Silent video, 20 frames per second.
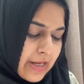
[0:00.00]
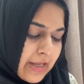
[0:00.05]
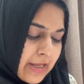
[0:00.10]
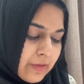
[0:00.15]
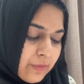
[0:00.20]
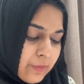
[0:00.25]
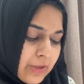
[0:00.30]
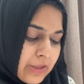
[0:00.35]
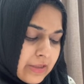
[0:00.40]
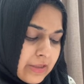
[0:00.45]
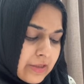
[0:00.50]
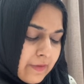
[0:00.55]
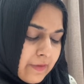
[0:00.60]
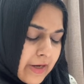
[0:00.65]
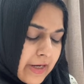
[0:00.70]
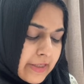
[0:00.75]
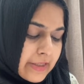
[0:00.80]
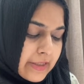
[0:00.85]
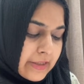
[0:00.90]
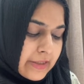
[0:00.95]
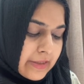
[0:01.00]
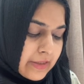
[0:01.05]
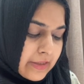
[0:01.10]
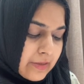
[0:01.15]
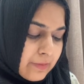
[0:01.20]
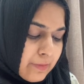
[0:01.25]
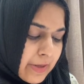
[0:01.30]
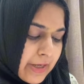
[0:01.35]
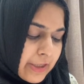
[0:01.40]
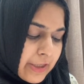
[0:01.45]
and we divided
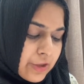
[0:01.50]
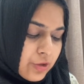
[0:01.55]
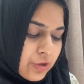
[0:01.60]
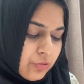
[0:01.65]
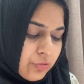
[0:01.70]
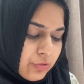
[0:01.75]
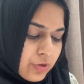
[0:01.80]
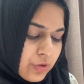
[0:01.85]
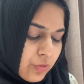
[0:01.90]
this by 2.